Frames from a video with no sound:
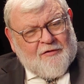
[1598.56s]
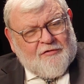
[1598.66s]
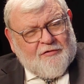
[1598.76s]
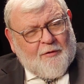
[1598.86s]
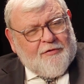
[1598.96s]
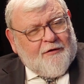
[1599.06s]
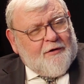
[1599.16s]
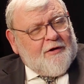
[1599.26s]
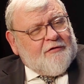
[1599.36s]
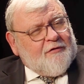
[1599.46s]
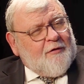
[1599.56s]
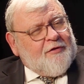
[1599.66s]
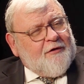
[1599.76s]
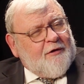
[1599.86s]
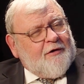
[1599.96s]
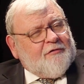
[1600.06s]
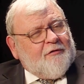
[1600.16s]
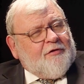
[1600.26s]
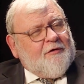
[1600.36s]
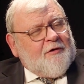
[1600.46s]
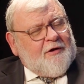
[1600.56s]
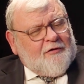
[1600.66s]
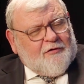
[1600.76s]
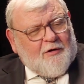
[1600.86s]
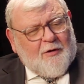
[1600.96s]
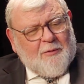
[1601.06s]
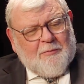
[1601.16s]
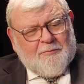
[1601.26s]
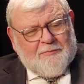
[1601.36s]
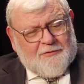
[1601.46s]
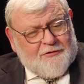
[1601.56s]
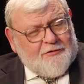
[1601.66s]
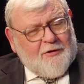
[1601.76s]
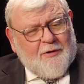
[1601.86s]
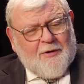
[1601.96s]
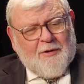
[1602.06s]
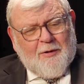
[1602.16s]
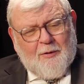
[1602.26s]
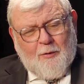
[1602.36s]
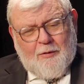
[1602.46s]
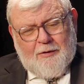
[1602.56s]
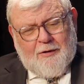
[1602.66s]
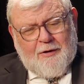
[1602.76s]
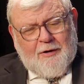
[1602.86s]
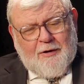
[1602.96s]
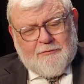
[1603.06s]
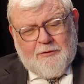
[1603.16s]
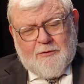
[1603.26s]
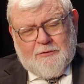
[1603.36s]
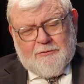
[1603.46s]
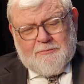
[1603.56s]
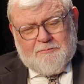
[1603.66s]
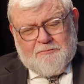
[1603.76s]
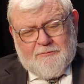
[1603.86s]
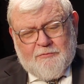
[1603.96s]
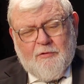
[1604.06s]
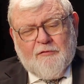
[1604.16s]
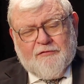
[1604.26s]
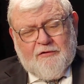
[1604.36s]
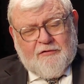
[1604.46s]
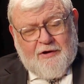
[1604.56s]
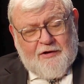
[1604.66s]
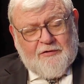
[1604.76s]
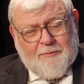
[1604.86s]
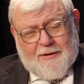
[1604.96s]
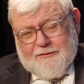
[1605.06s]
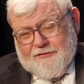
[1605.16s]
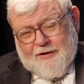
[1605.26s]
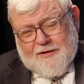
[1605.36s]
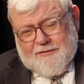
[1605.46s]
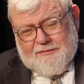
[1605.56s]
So 30 years ago, this is a little rough, this case, but I'll say it.